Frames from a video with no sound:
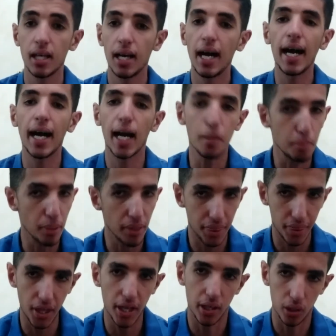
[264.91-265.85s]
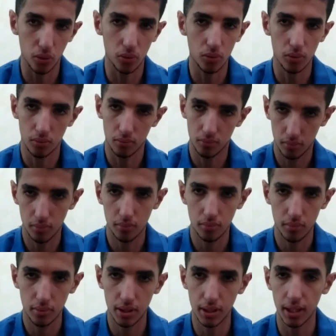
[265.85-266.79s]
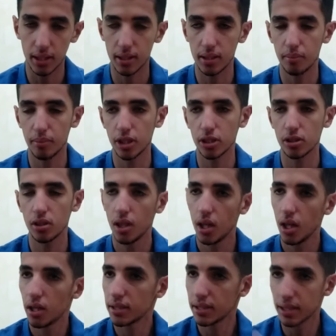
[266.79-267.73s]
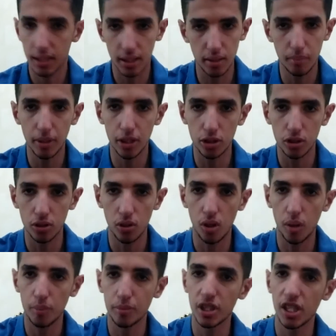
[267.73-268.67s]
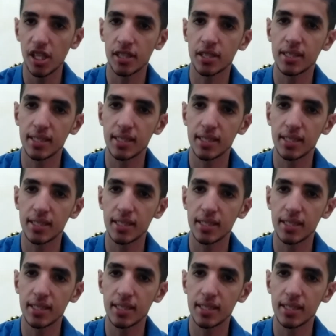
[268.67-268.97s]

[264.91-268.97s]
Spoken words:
a hypothetical sixth-dimensional object,